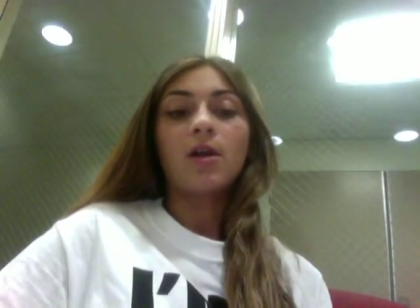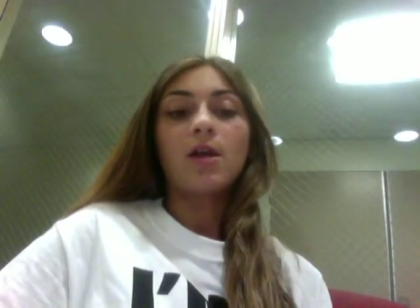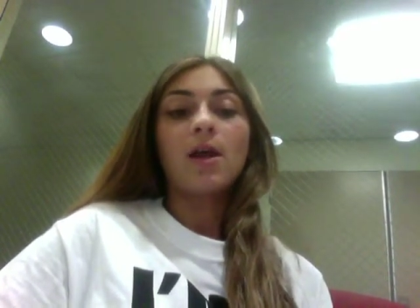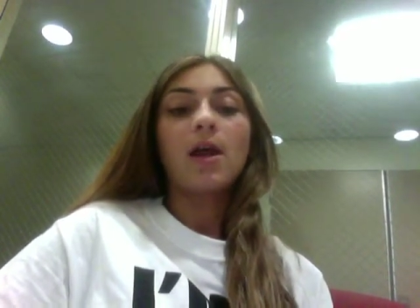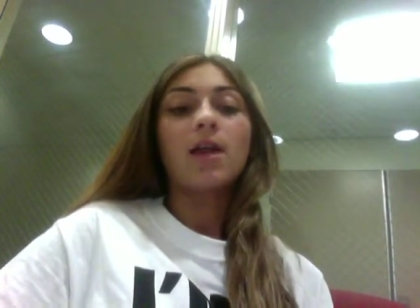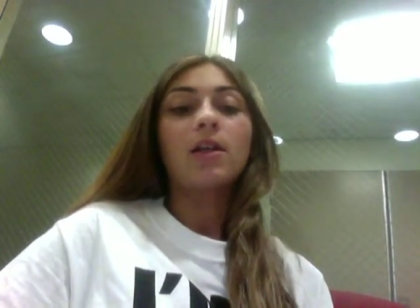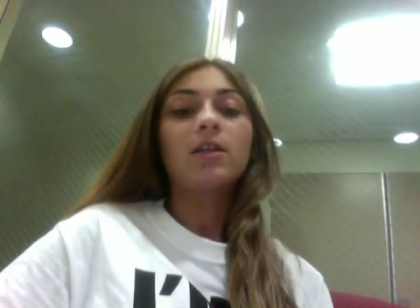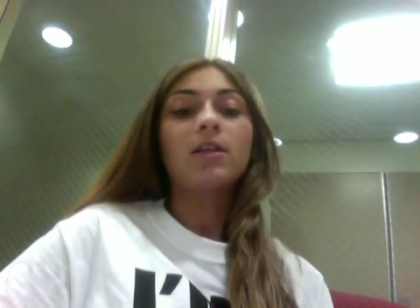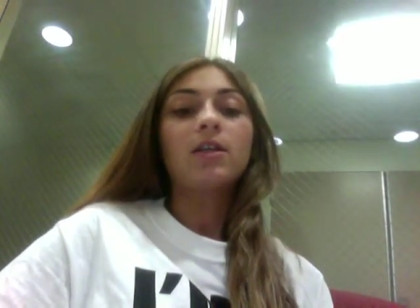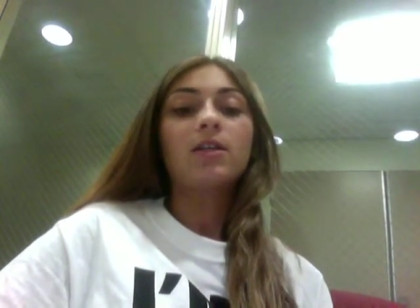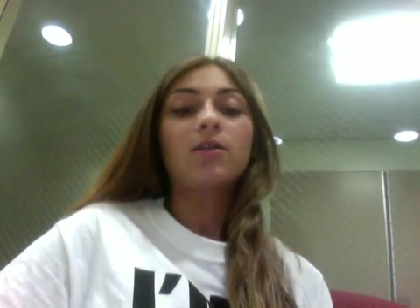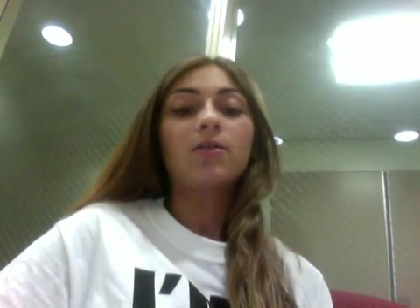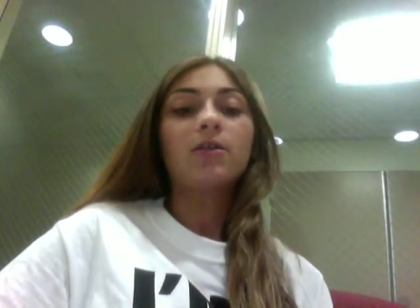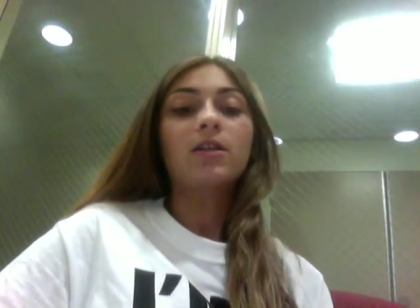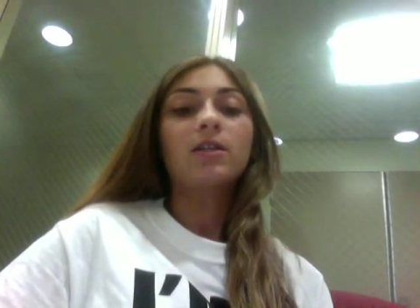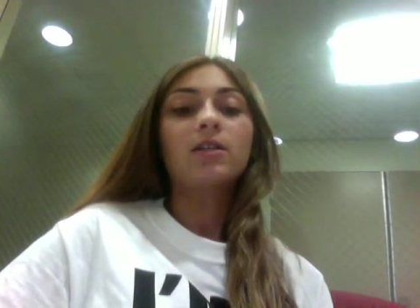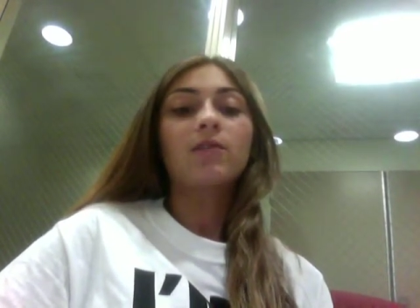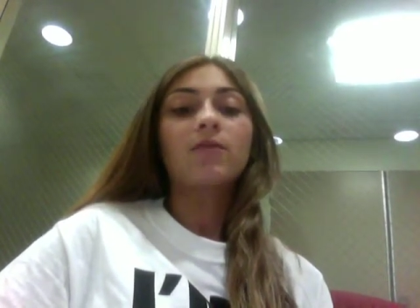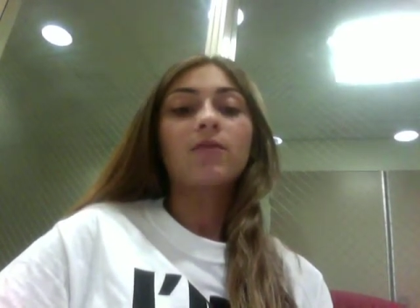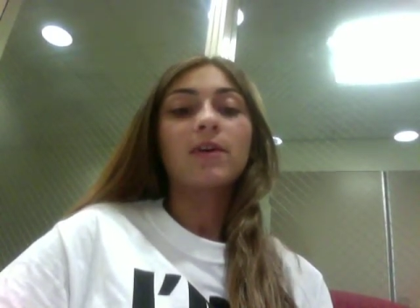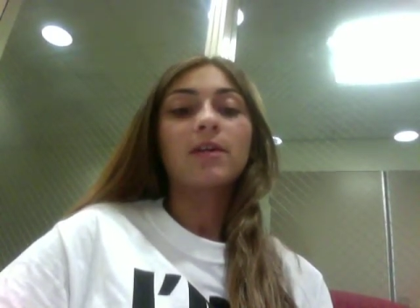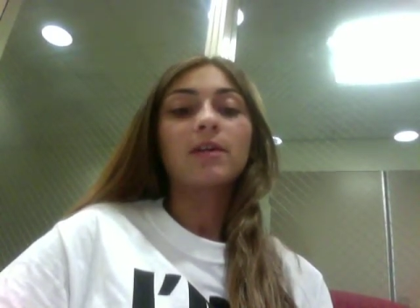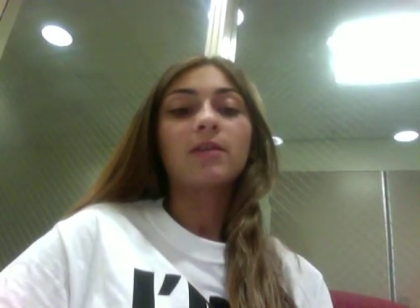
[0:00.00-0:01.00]
and decrease
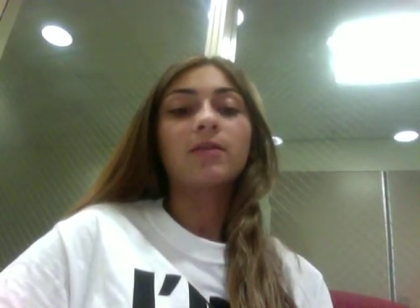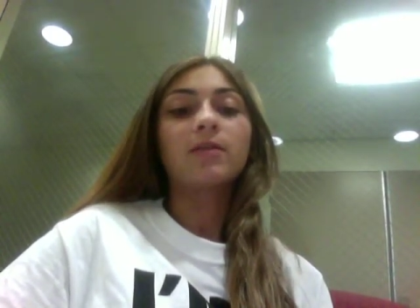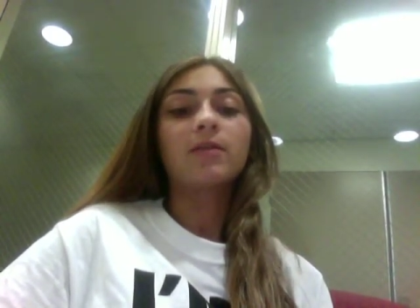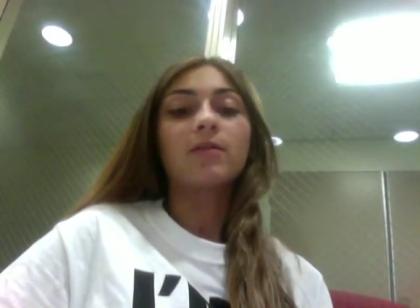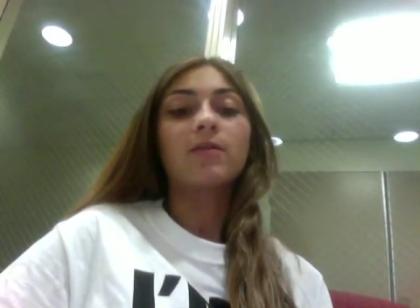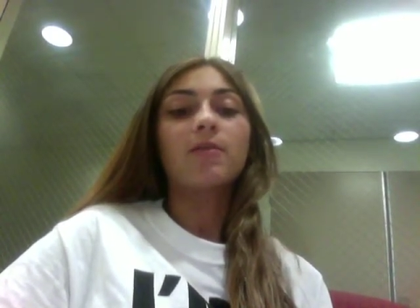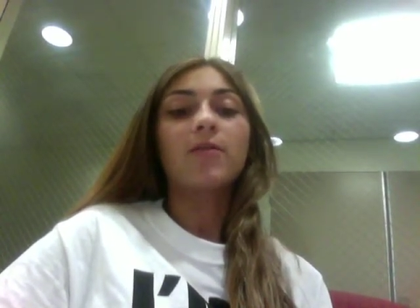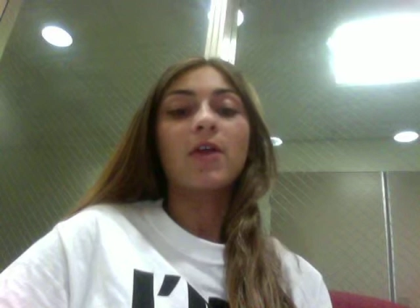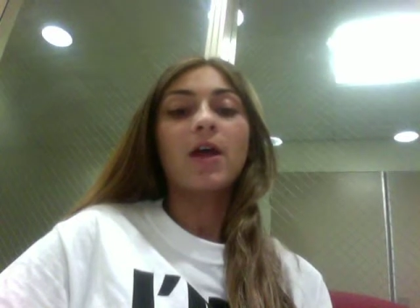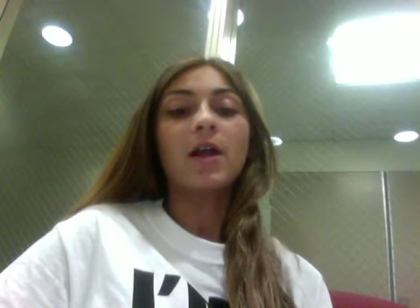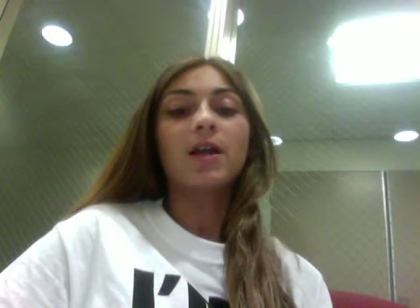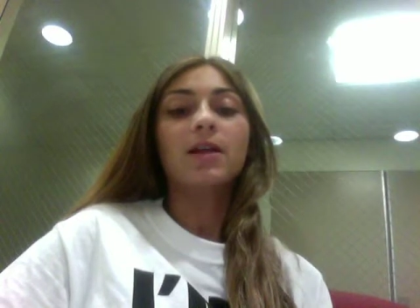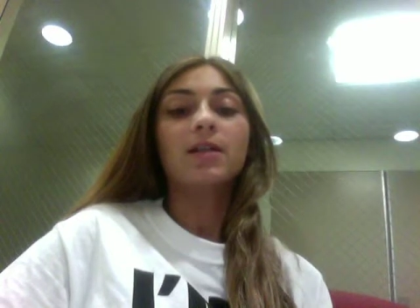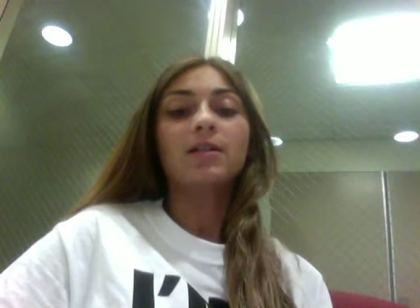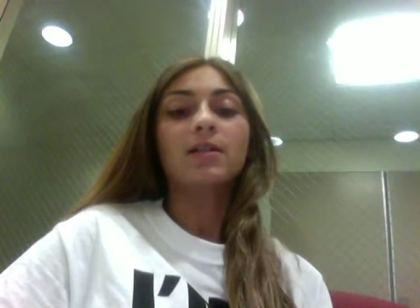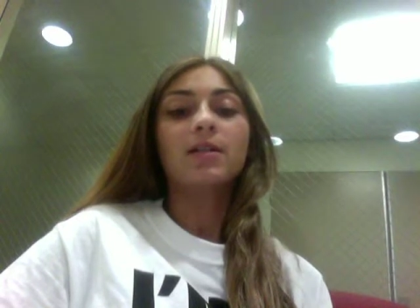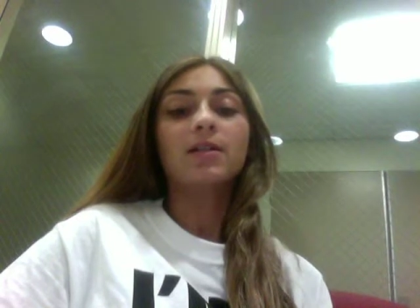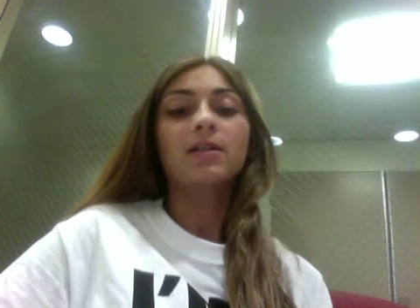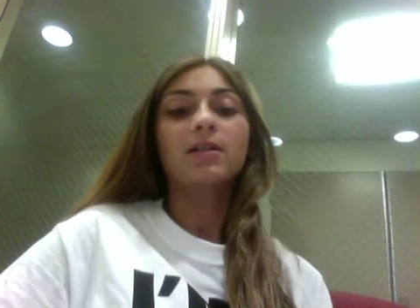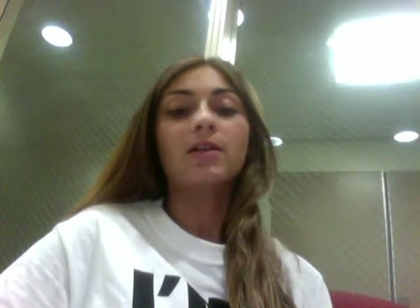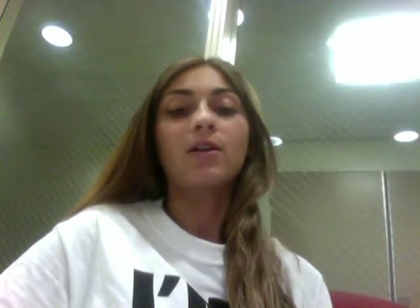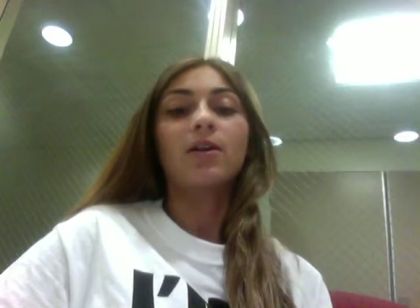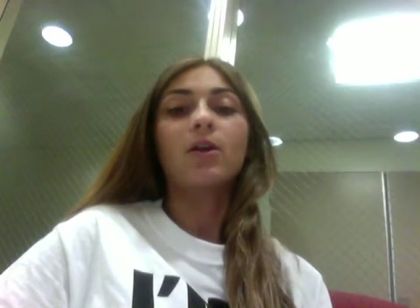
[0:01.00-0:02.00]
the racism that
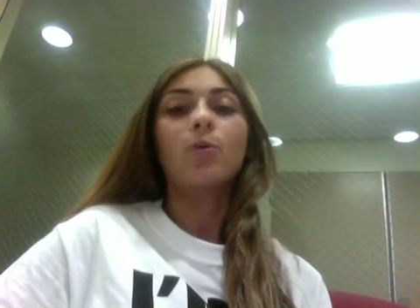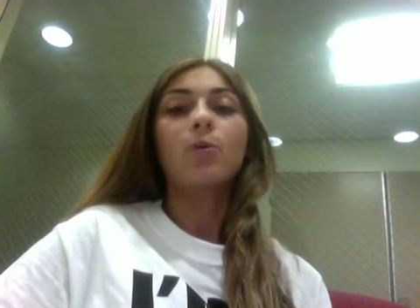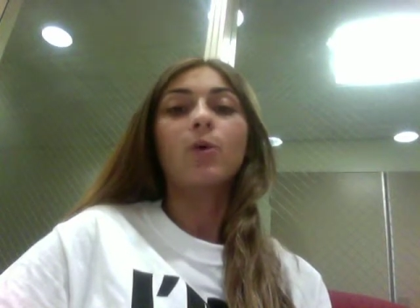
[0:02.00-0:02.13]
exists in our